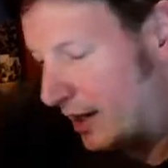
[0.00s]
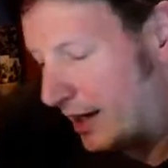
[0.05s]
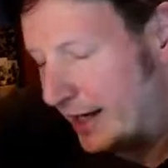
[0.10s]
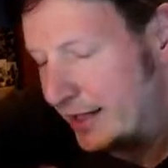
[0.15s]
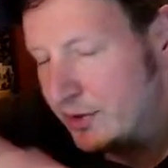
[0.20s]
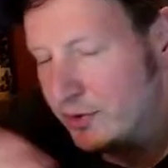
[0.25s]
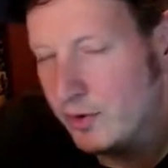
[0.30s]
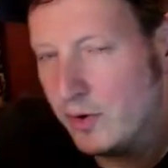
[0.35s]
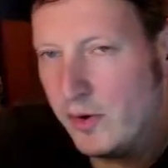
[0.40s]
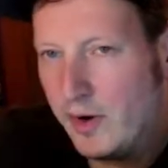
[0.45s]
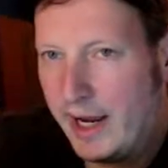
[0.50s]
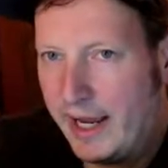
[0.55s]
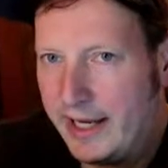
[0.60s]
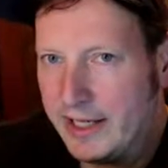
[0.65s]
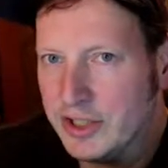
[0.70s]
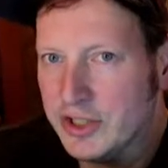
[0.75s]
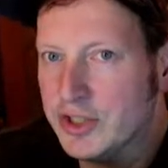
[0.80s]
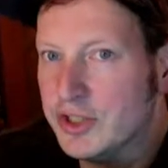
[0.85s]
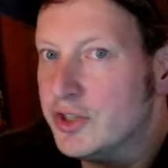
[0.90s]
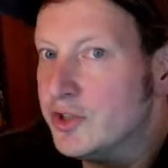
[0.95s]
I drew
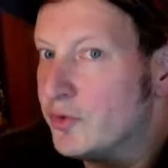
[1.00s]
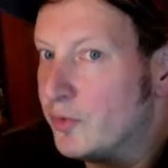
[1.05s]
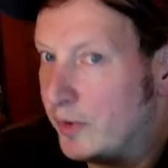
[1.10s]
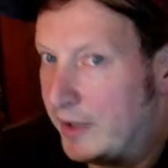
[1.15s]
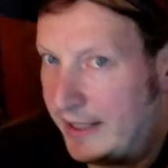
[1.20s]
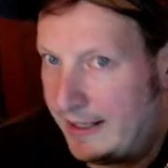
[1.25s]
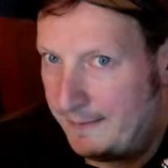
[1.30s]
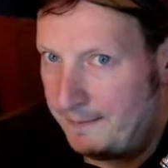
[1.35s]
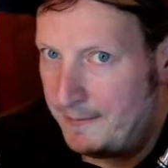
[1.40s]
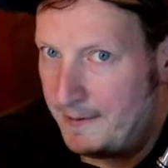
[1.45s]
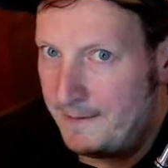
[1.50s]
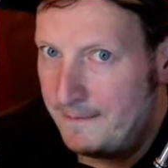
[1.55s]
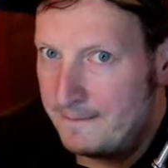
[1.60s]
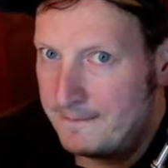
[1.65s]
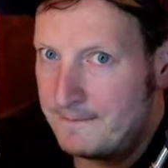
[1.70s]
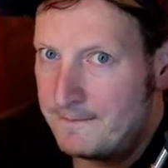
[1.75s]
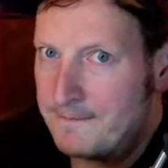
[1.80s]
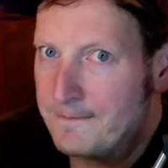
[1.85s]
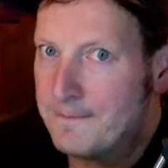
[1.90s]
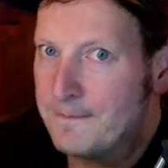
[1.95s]
a stream
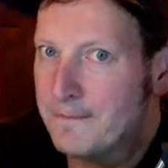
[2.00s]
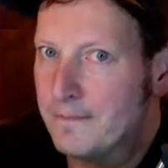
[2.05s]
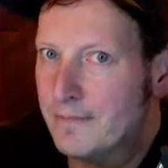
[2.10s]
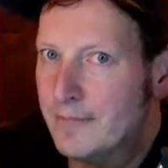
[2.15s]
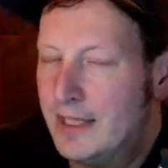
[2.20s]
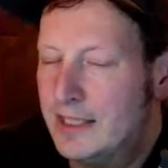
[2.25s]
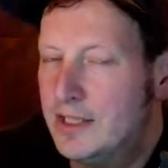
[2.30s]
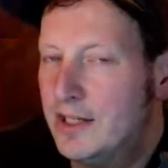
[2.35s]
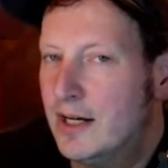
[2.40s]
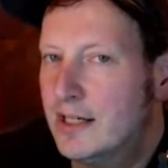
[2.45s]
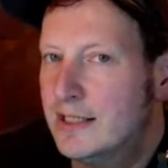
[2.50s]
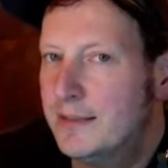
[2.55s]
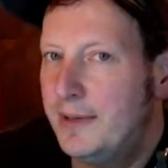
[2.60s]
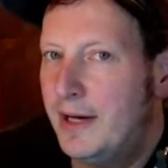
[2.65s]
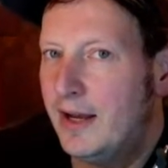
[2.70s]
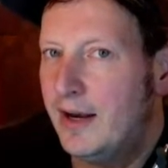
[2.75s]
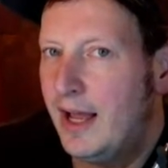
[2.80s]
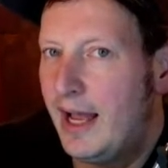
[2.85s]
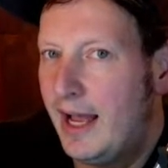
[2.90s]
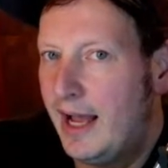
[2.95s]
that talked
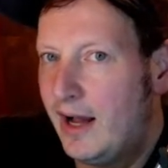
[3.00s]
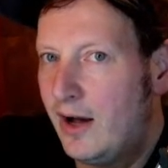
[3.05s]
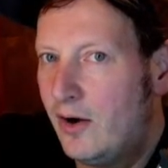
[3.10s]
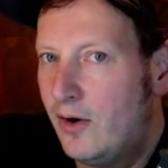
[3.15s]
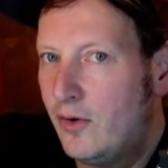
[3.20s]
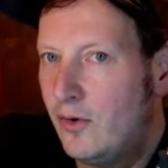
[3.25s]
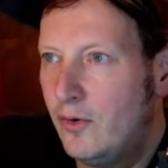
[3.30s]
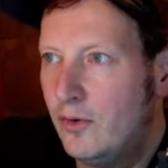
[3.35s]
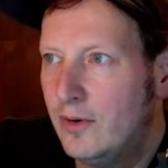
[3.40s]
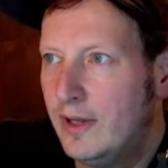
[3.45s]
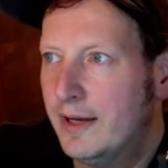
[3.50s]
about how,